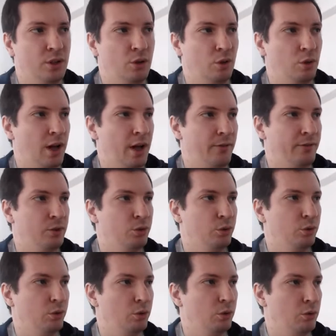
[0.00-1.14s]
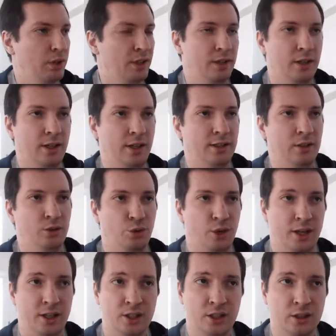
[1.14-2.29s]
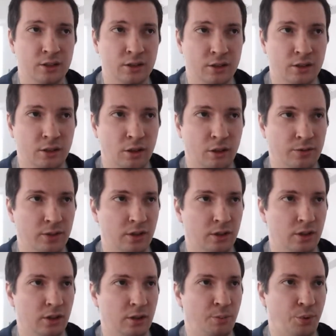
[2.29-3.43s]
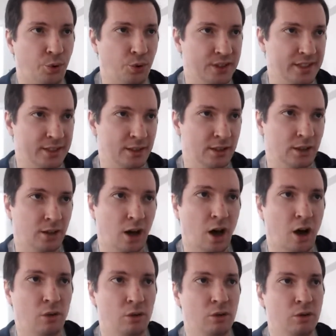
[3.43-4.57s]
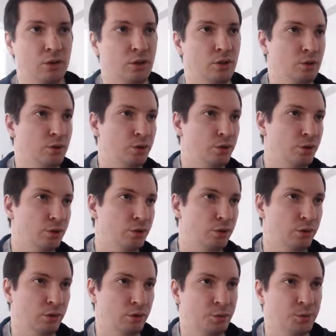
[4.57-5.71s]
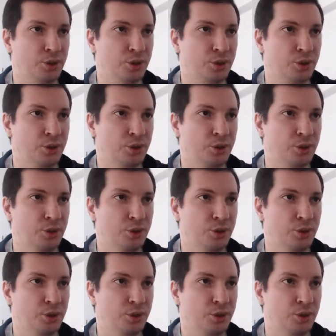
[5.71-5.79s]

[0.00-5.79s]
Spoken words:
you have to indicate the duration of the processing, how long do you